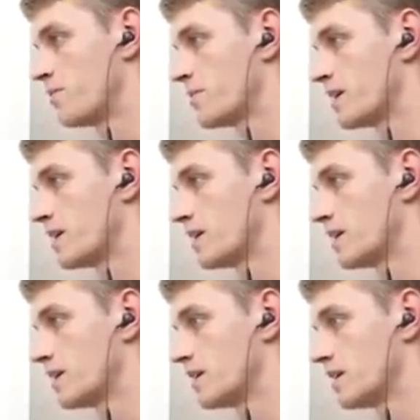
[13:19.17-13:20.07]

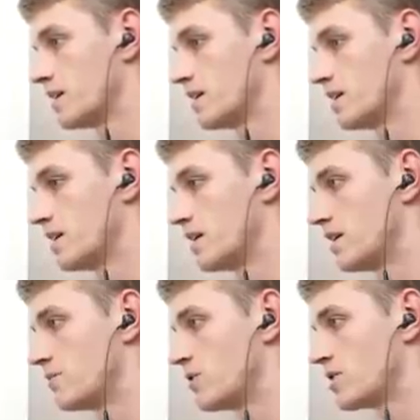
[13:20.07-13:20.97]

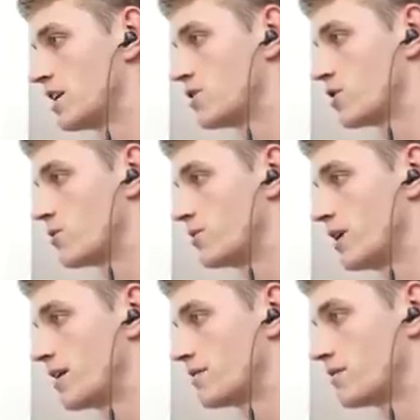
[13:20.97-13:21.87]
I'm not entirely sure
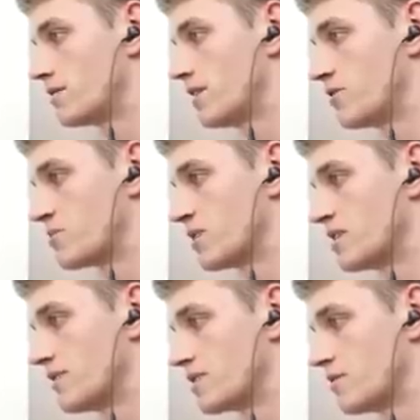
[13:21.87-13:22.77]
what they're
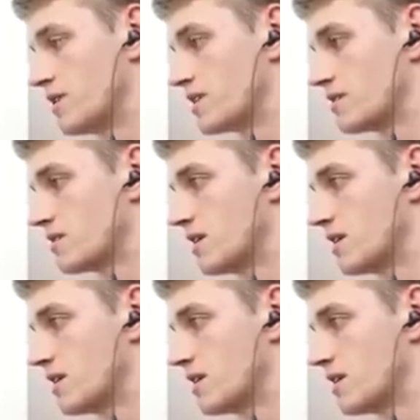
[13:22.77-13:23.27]
sprinting for some reason.